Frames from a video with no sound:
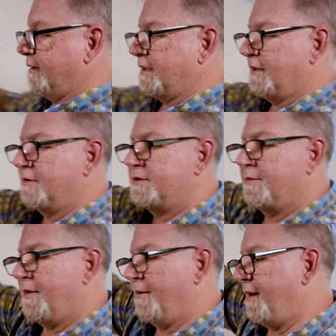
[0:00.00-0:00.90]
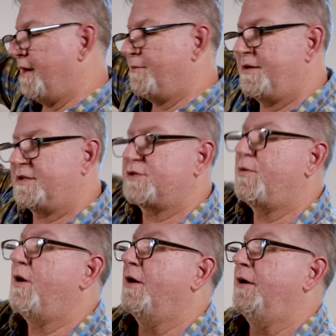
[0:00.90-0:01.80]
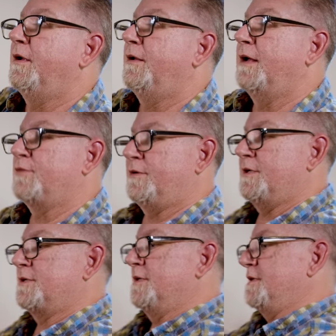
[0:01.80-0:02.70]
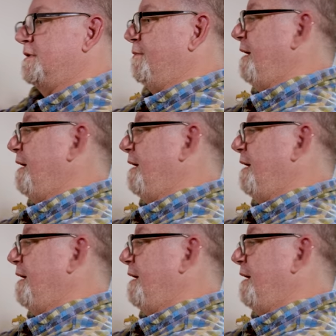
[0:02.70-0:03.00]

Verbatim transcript: See, there's a, a man with a sword. That's what this is. It's a